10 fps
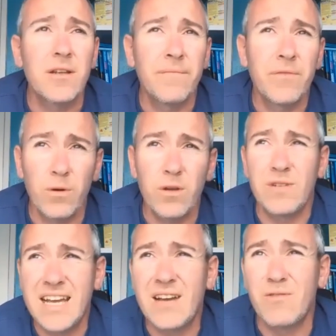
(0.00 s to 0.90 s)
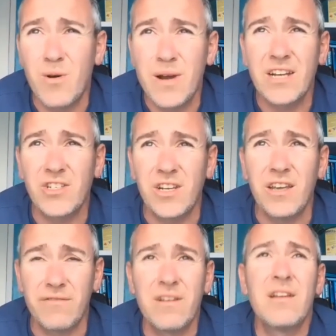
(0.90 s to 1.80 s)
I want to go down knowing
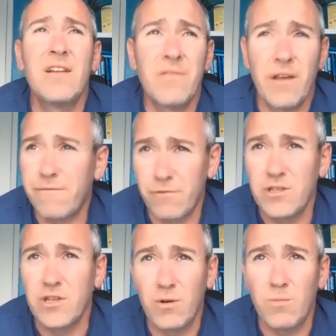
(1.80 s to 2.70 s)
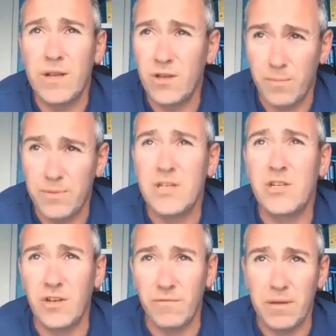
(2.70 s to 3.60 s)
actually I've, I've fronted up when the
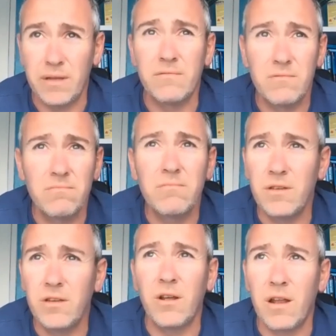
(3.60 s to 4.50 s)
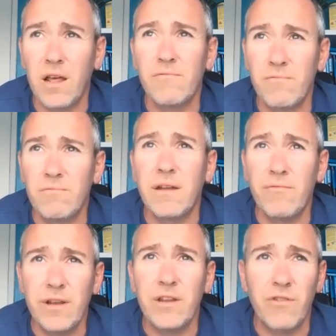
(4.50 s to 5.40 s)
opposition have been, you know, like
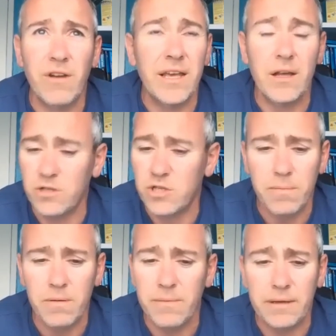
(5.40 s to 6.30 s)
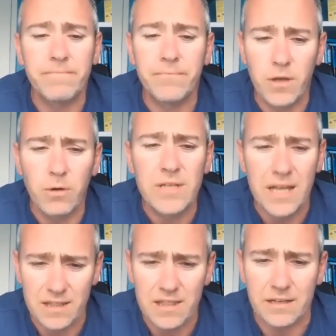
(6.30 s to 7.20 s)
really trying to get on top of me. Those
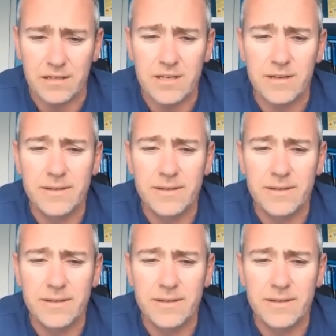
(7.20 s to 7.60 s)
kind of things.